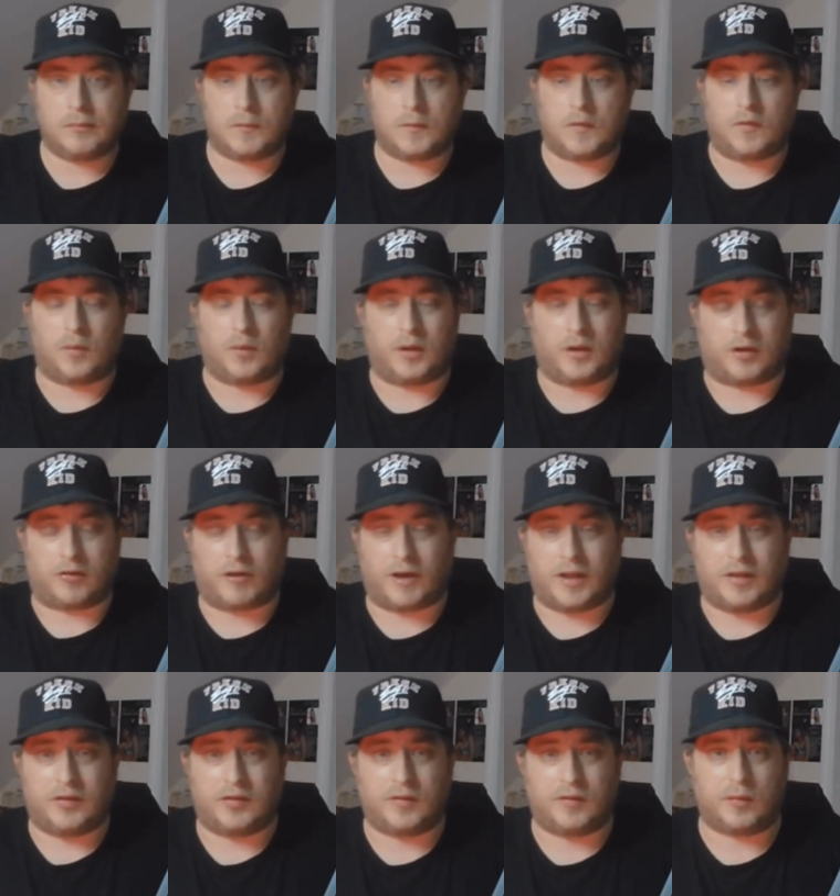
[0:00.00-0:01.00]
Two of the
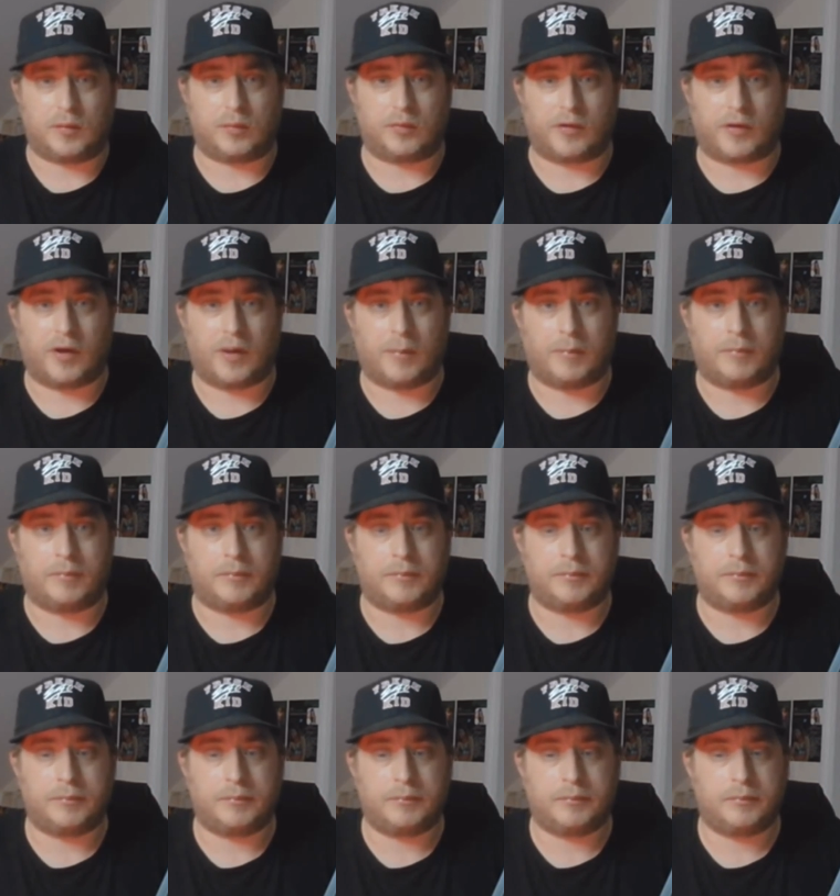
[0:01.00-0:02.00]
greatest of all time.
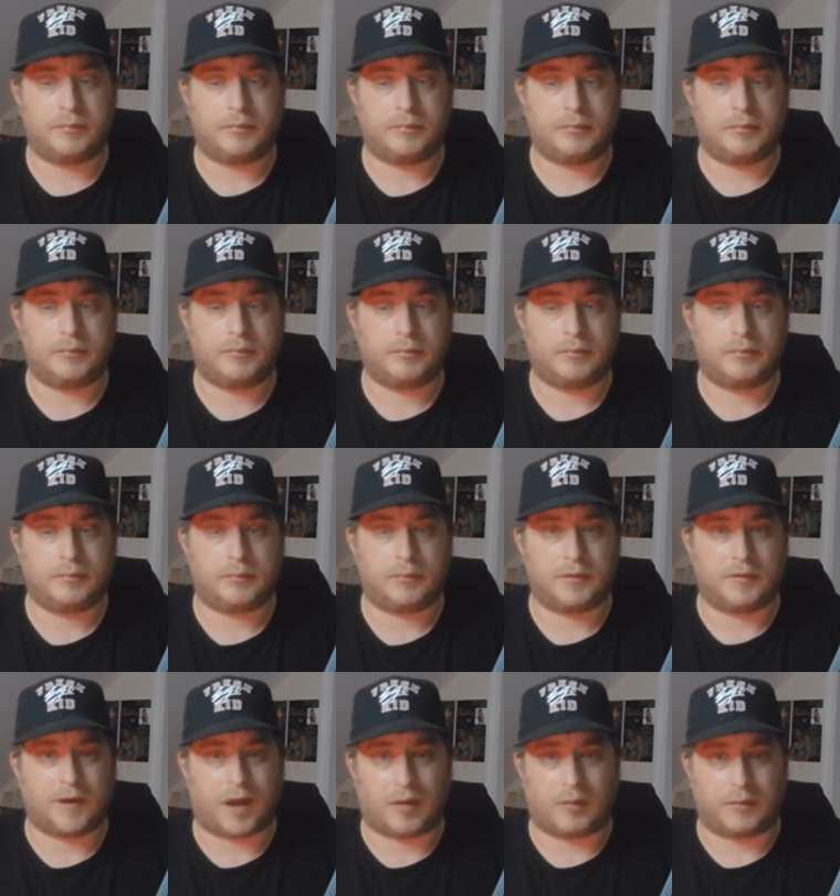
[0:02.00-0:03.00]

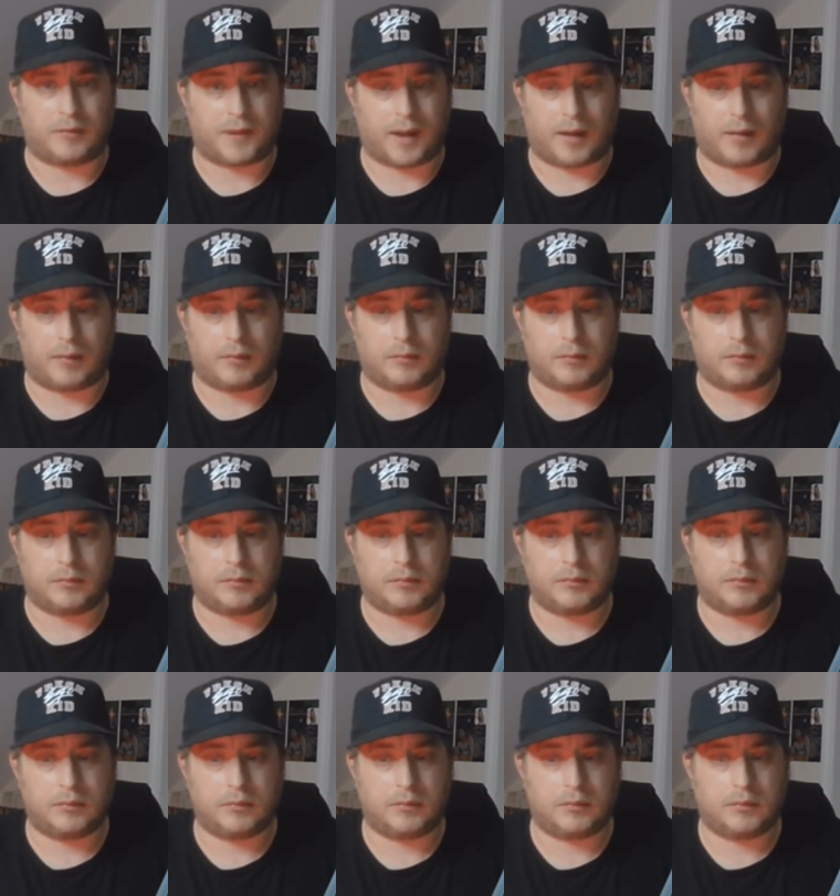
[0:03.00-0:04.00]
Without doubt.
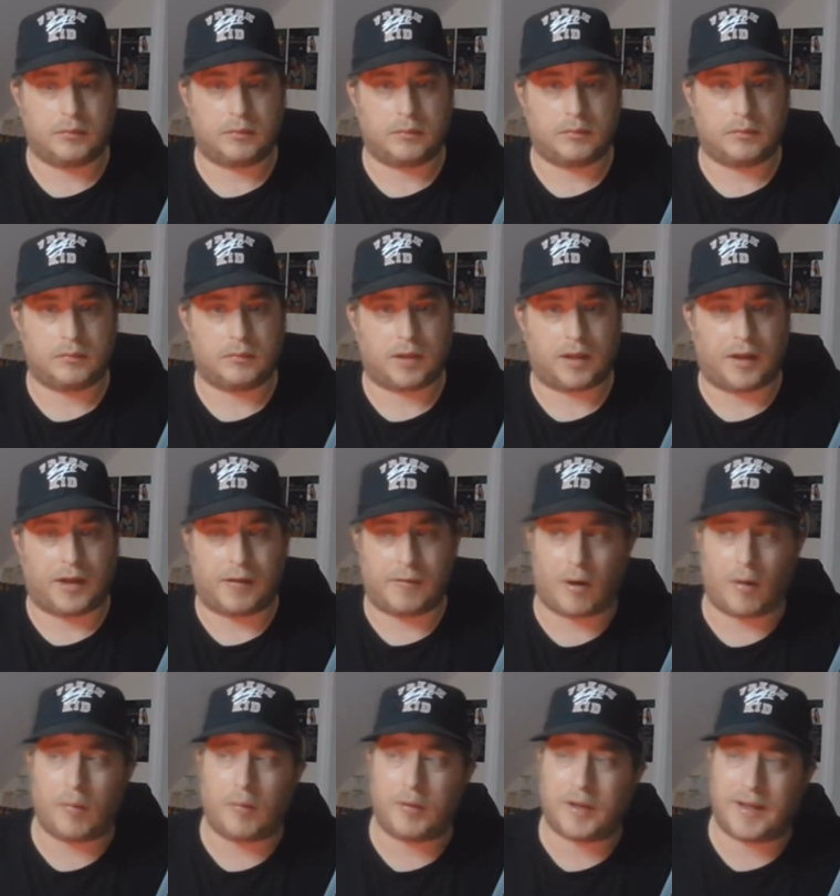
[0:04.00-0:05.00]
And they're
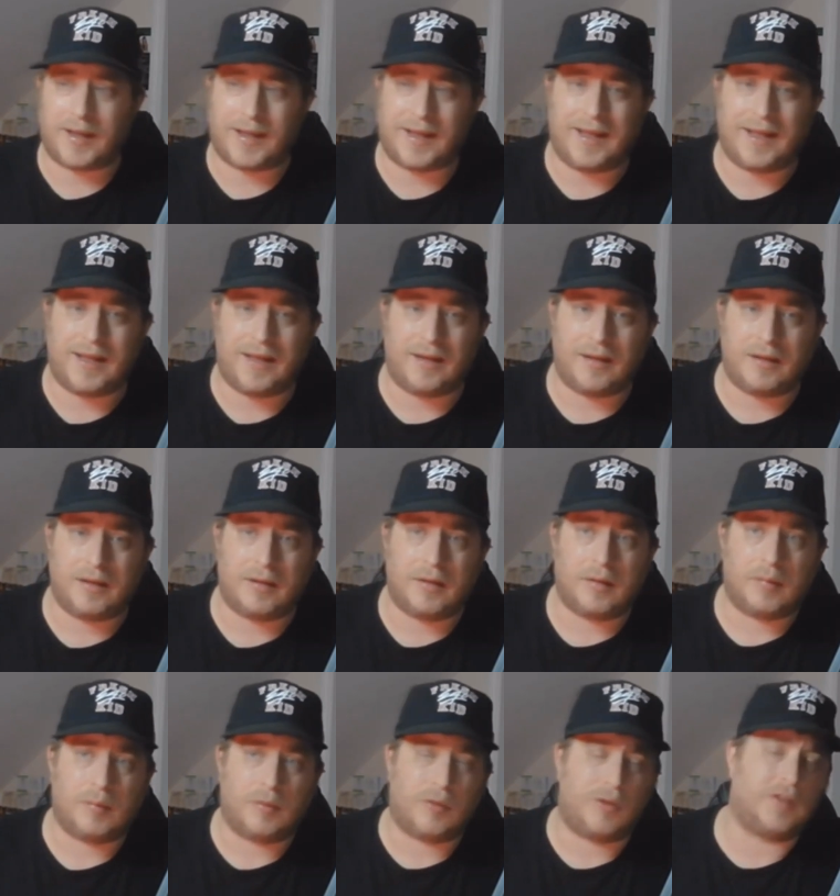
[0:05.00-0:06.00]
older here,
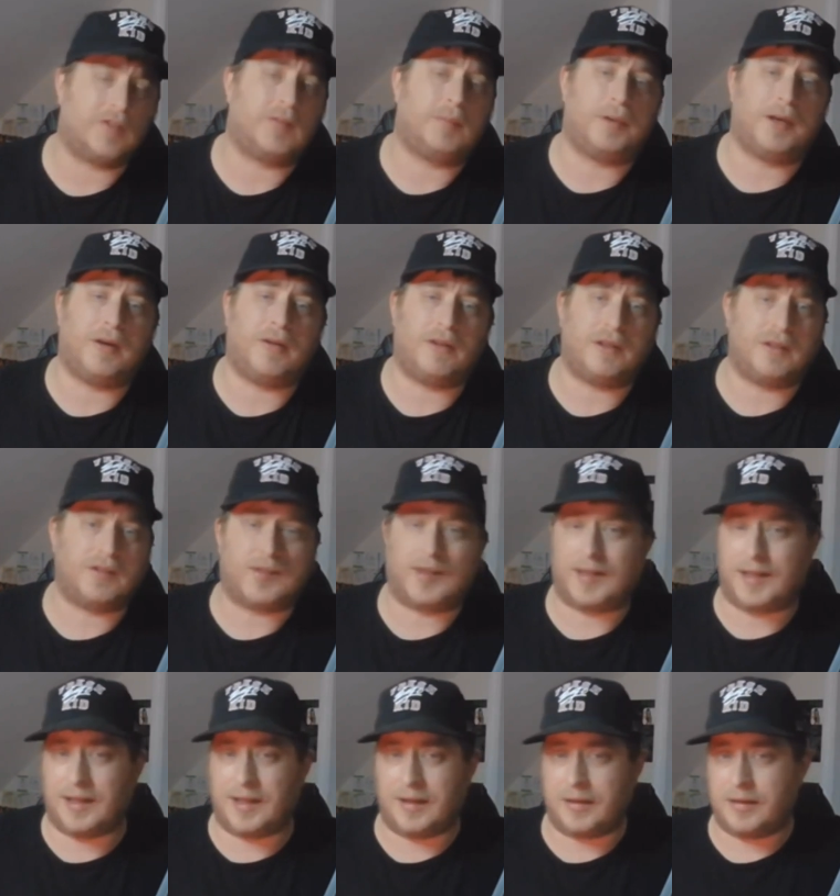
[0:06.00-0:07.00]
more experienced
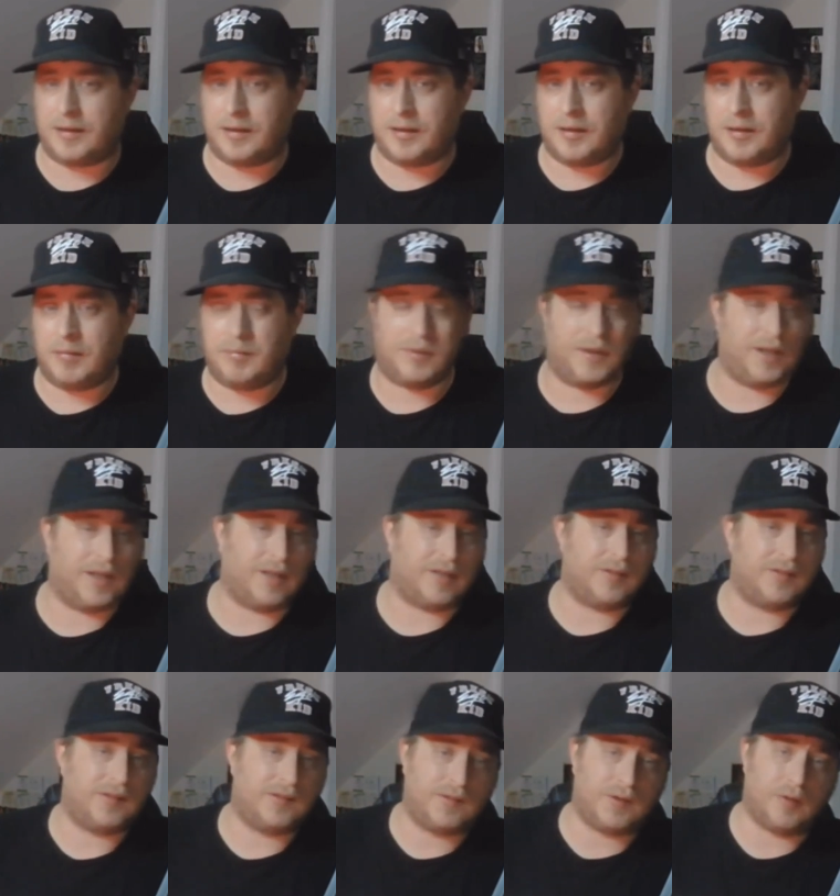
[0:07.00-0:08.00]
here, but they can
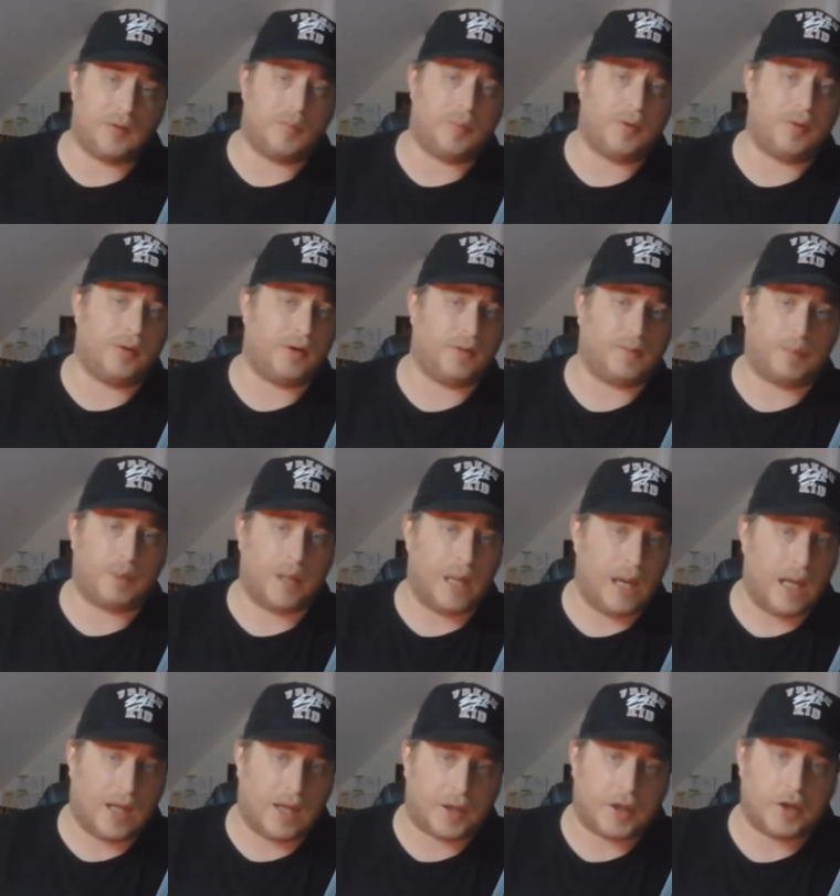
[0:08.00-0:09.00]
still put on a
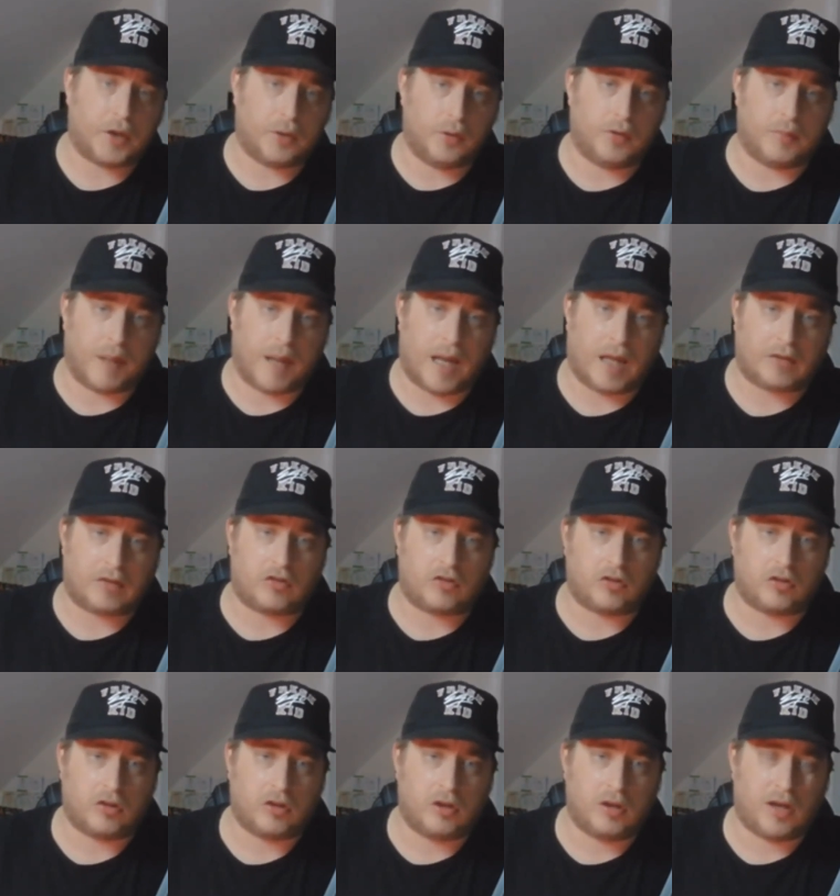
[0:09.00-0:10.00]
bloody good
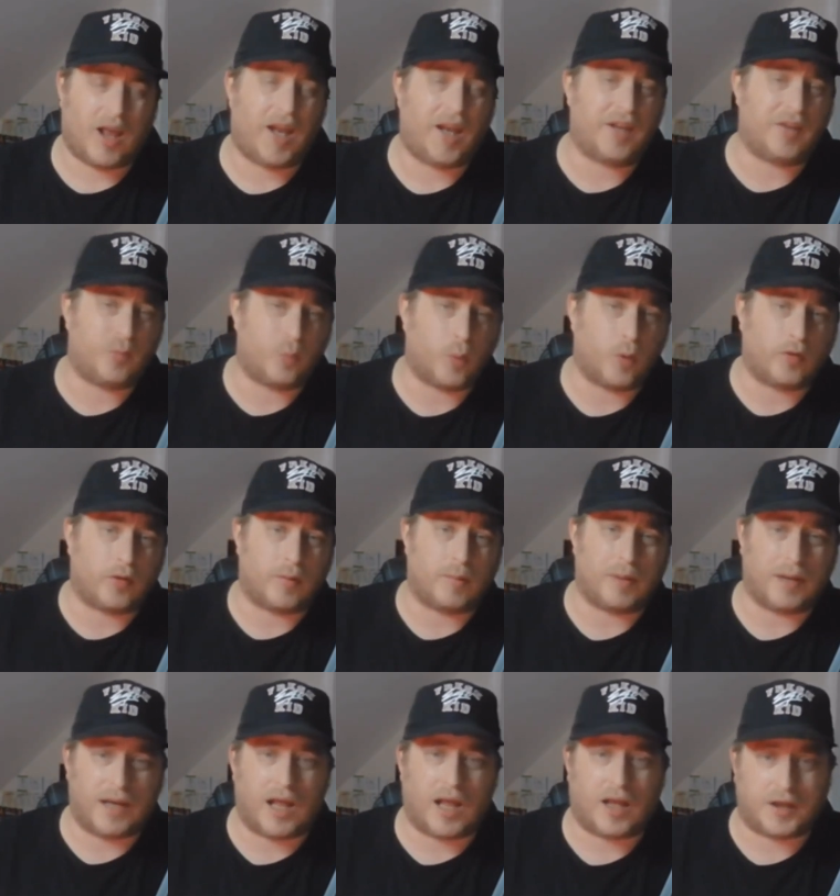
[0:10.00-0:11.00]
match. And this was a
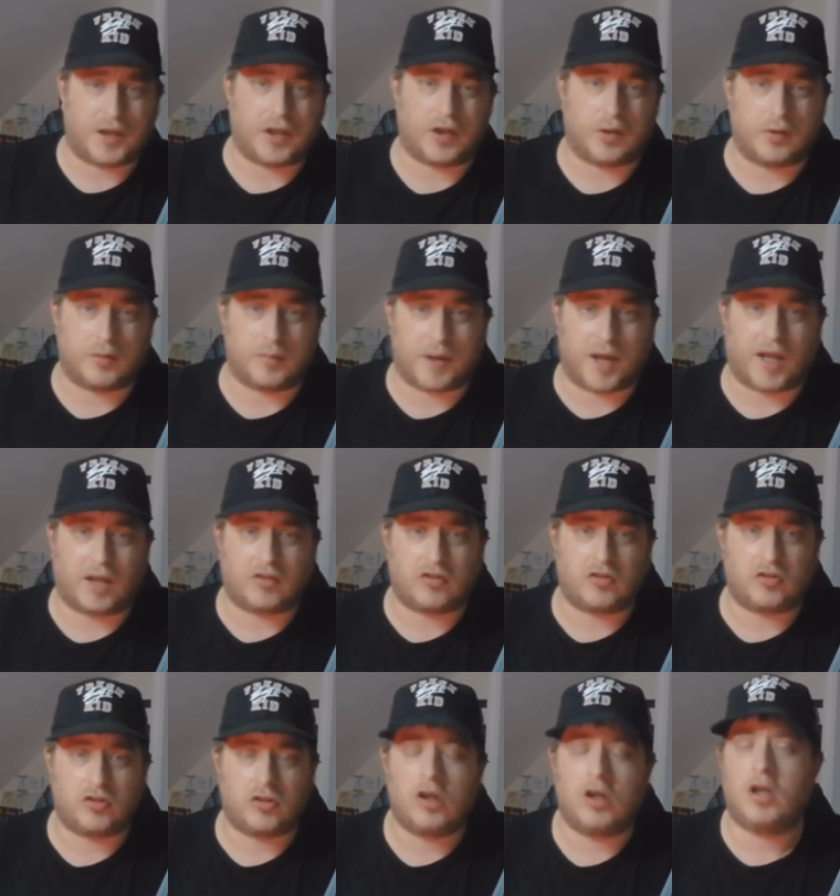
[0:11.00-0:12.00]
bloody good match.